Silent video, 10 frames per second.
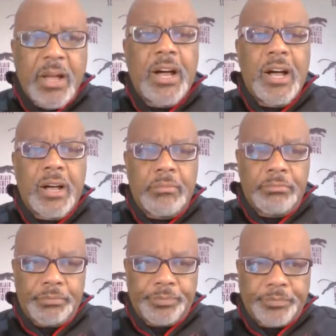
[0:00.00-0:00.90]

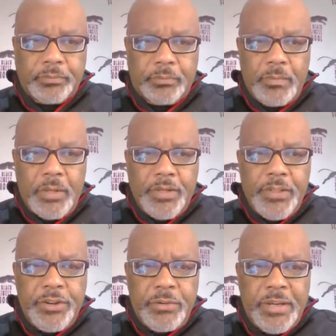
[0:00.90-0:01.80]

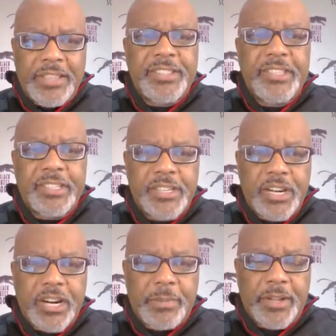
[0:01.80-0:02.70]
The new SEC
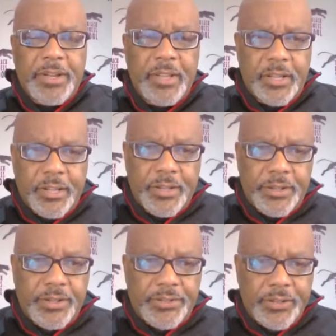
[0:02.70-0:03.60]
chairman
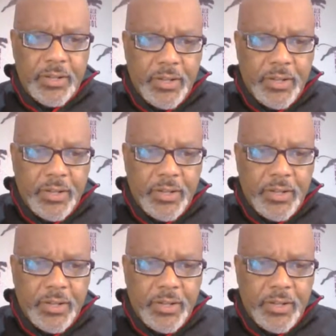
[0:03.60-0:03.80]
is